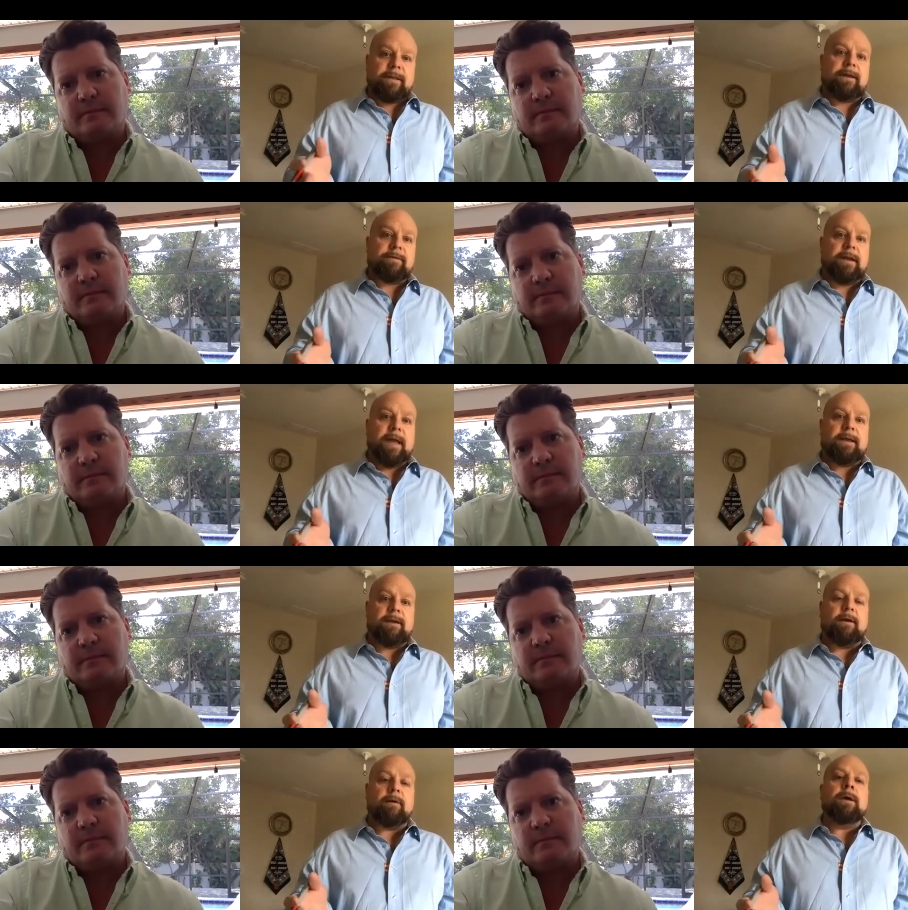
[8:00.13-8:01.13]
Speaker 1: other day, you
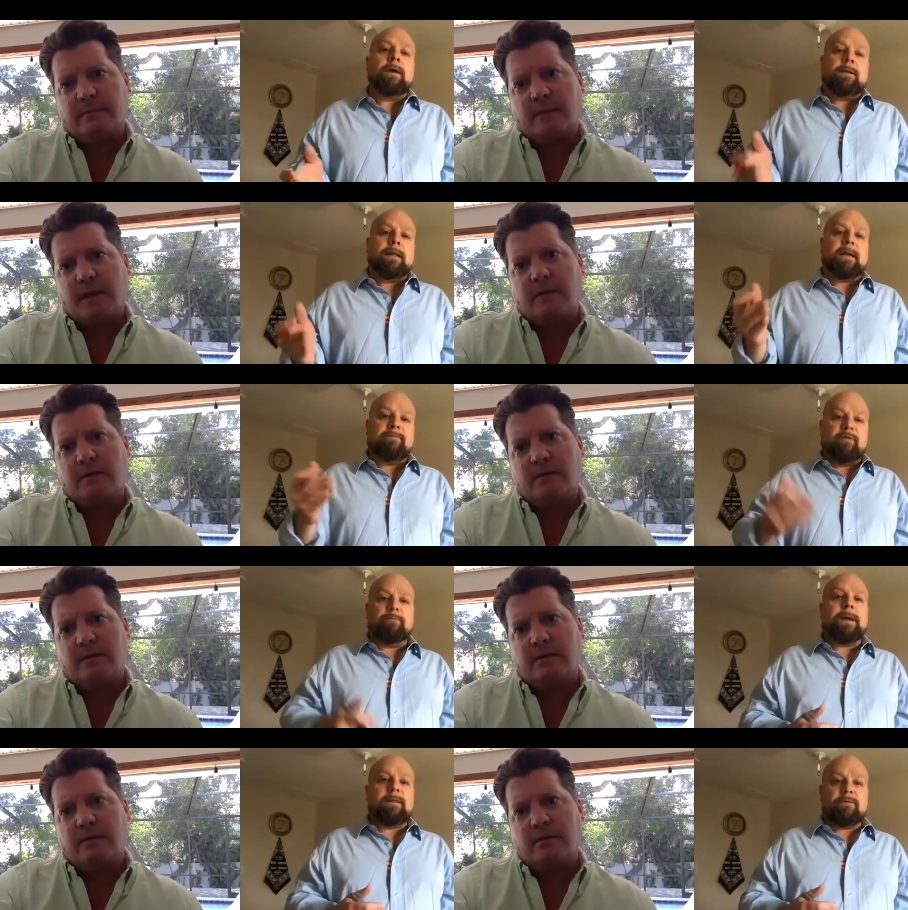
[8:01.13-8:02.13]
know, like if
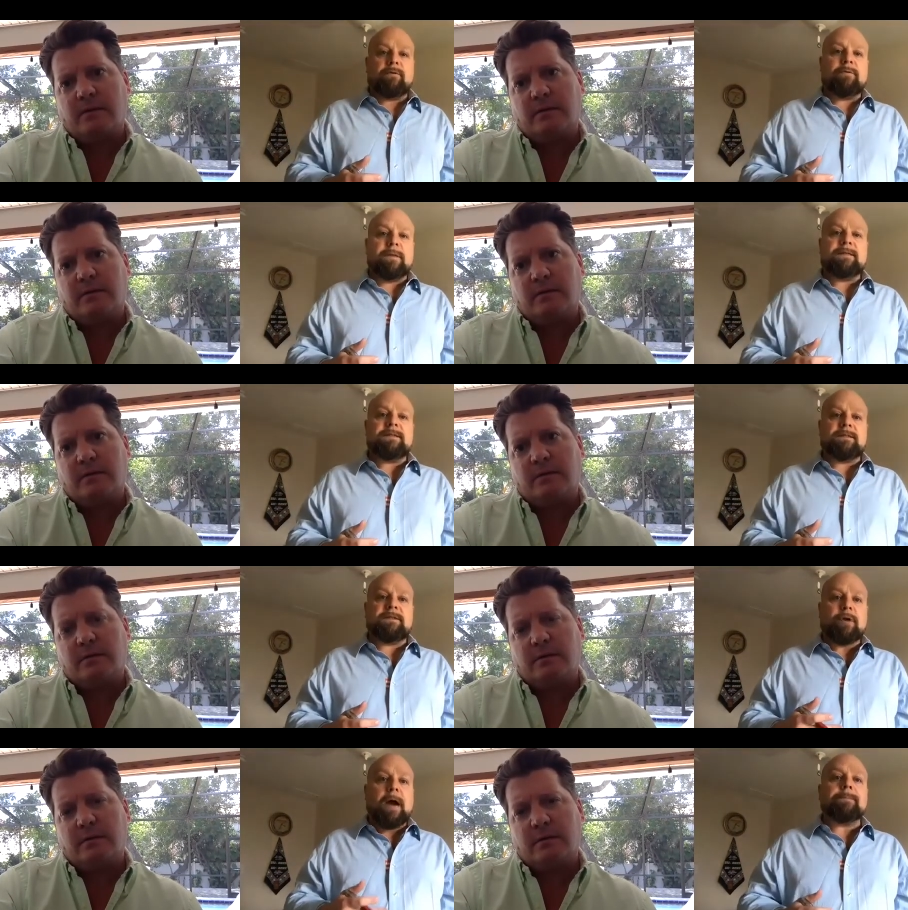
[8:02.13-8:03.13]
you've been through these
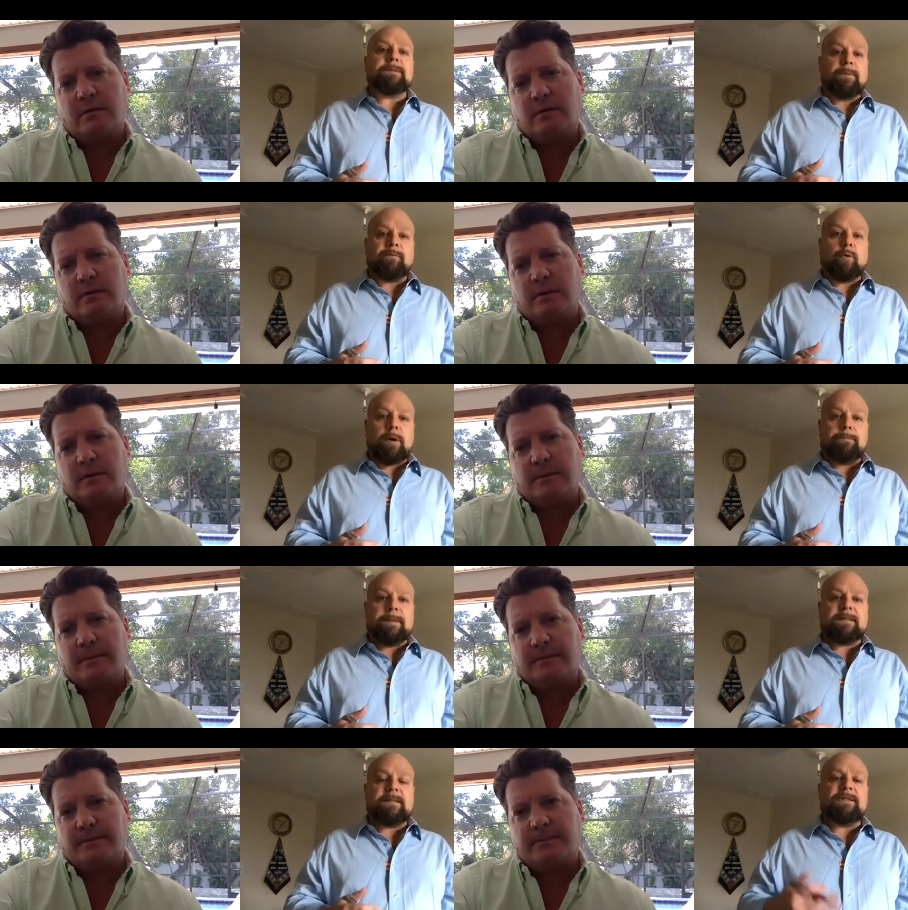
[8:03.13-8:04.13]
drops before in
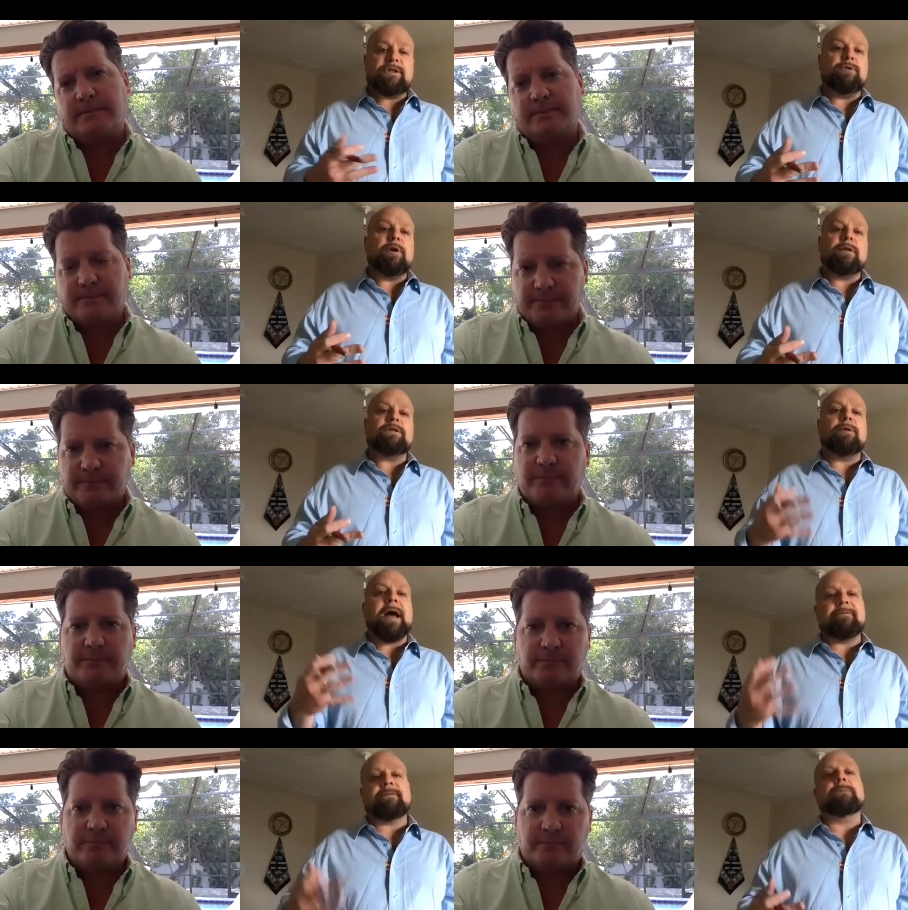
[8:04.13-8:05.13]
business, you know that you
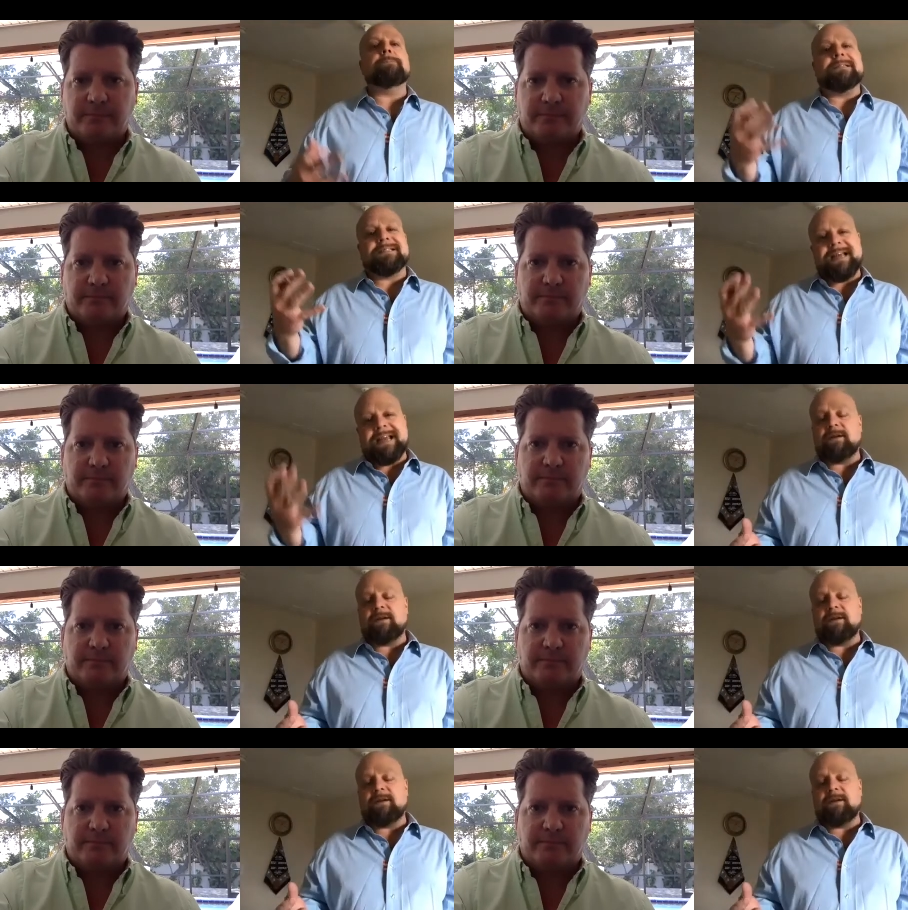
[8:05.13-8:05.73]
have to be setting